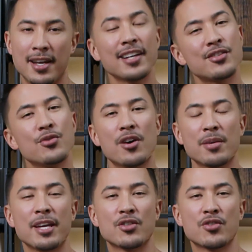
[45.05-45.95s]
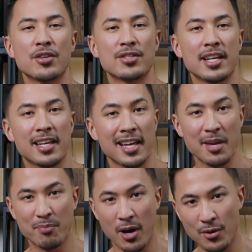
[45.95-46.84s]
Next, you want to make sure you're taking
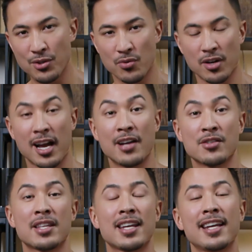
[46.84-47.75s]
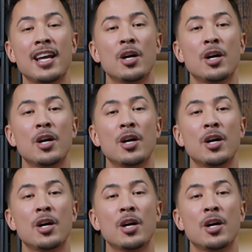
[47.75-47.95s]
a post-workout so that it can